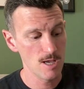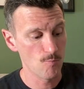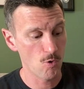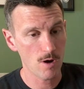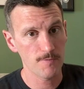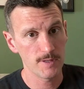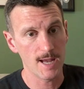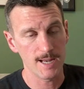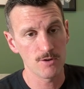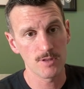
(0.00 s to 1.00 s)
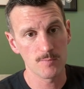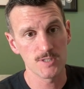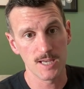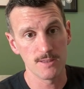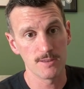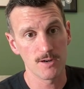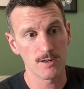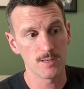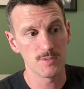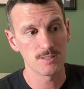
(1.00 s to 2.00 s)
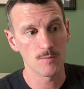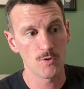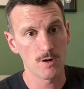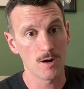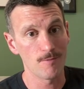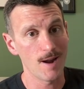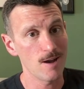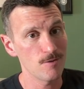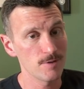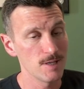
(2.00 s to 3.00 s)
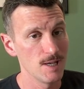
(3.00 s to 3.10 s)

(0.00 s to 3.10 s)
More often, I hear them say that they're going to be somewhere around,